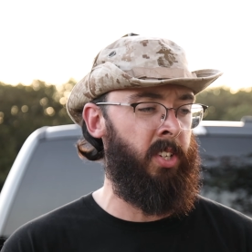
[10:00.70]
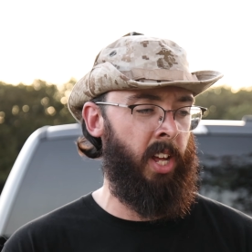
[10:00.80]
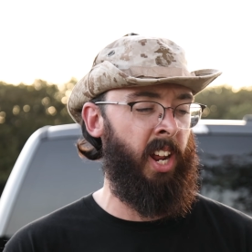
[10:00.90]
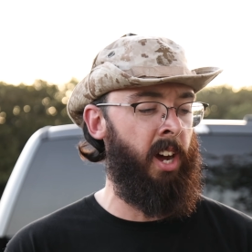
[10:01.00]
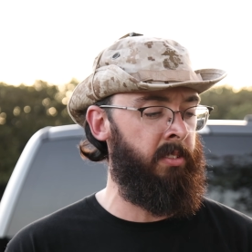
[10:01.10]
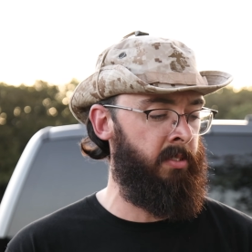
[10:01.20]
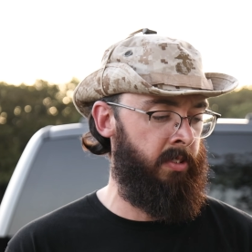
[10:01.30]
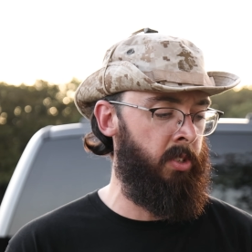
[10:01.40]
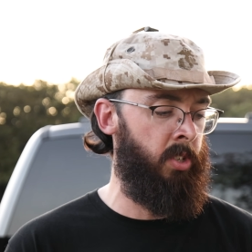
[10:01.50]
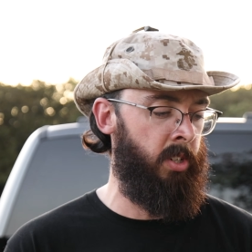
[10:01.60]
that out in the
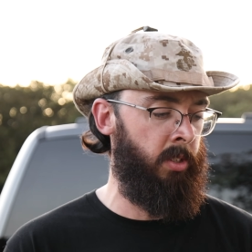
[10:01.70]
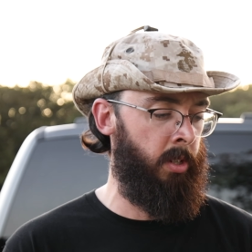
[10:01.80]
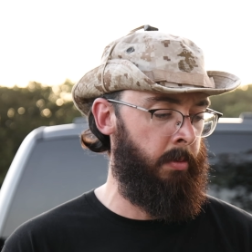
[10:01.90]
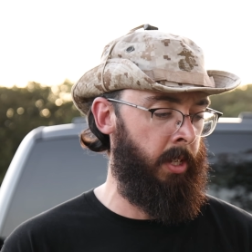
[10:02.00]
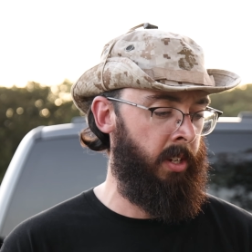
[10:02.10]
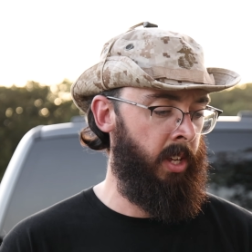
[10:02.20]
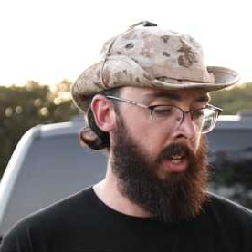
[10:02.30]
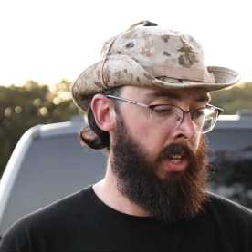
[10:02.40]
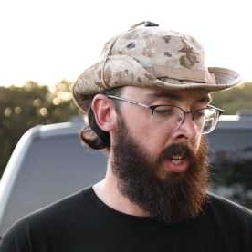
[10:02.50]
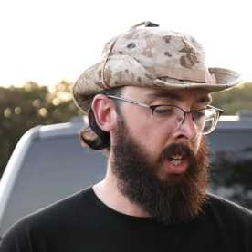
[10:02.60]
future a little bit.
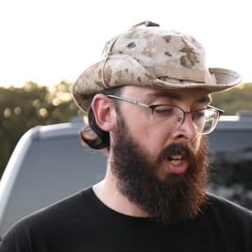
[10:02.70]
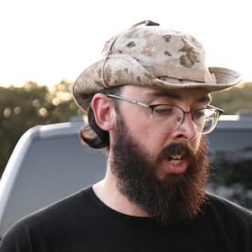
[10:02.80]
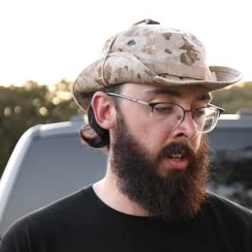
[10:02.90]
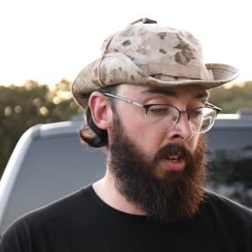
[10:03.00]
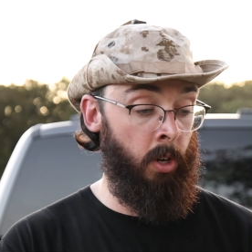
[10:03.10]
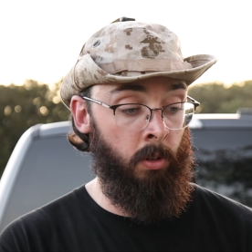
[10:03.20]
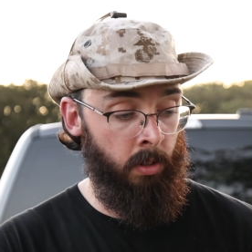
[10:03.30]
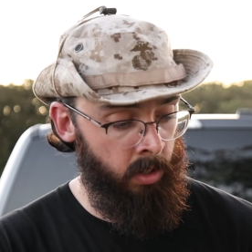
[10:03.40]
Oh,